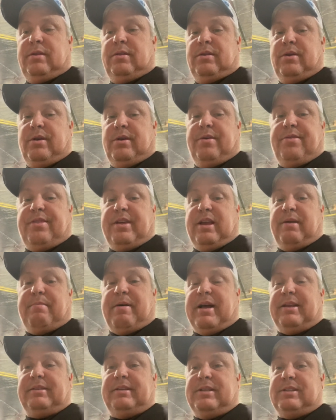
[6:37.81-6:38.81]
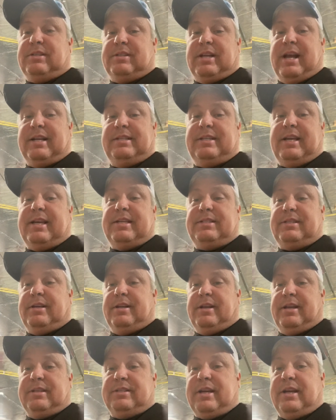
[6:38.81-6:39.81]
The good thing about this, and I
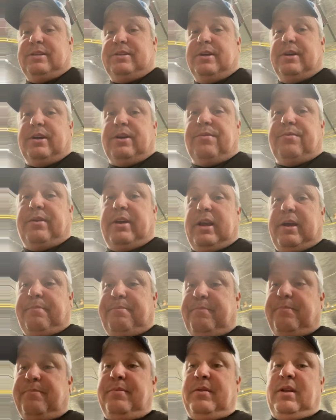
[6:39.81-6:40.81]
tested this, I took a rim